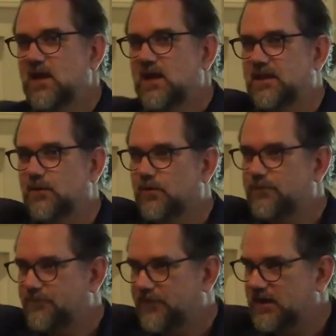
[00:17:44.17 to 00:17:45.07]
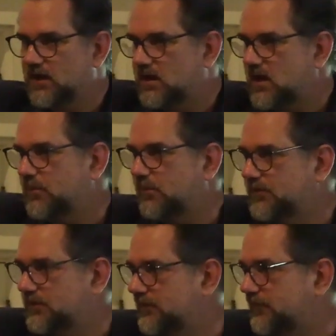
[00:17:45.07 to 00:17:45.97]
And then we're funding a couple
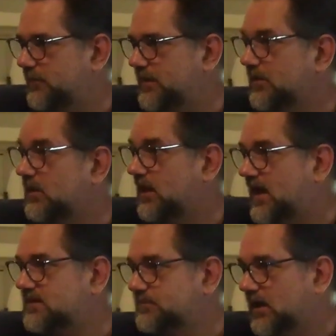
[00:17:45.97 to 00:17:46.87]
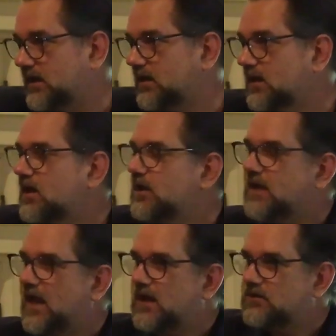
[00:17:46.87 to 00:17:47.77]
different people in the last bucket
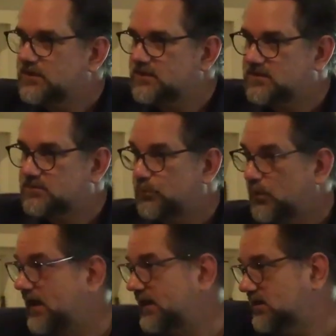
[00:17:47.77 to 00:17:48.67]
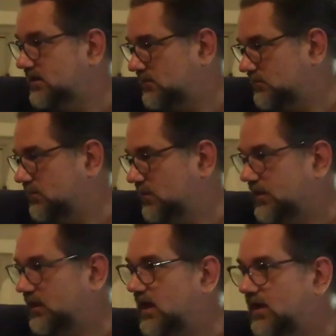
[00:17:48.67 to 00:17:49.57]
to actually spread the
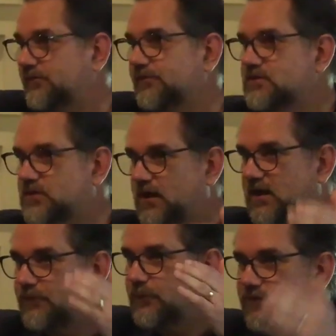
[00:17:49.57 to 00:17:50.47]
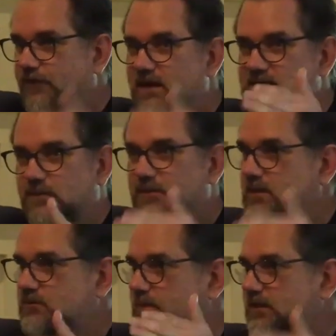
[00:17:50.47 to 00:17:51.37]
love, so that if we find something
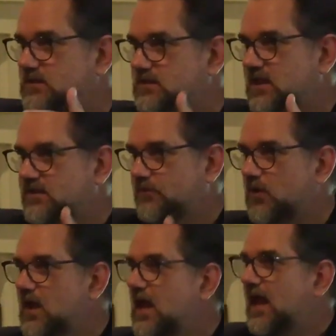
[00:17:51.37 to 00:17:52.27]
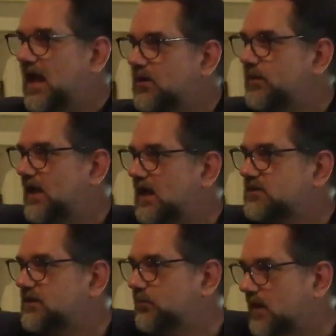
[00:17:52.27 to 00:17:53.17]
that's really successful, how do we
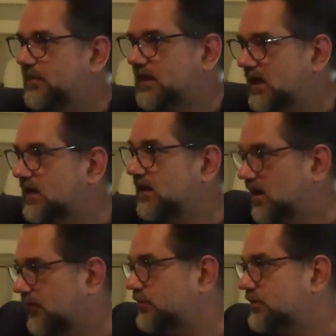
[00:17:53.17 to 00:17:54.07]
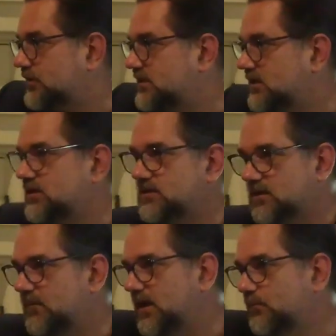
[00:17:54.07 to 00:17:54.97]
actually replicate it in other jurisdictions
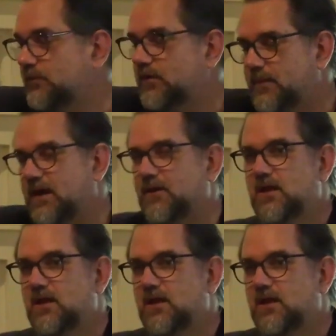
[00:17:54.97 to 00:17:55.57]
and move it about?